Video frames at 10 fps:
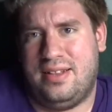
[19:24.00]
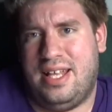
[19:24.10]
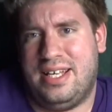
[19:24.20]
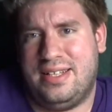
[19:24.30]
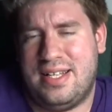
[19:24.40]

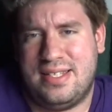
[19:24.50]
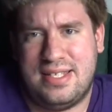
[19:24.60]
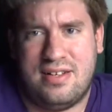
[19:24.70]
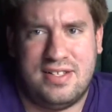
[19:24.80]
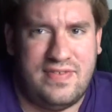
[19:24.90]
Like, that
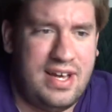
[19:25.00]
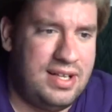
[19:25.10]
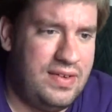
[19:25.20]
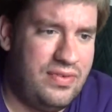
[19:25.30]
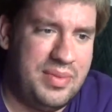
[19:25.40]
sounds
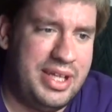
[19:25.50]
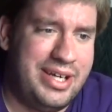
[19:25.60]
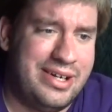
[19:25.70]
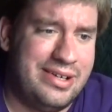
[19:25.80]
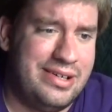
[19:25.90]
vaguely
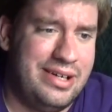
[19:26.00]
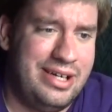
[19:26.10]
familiar.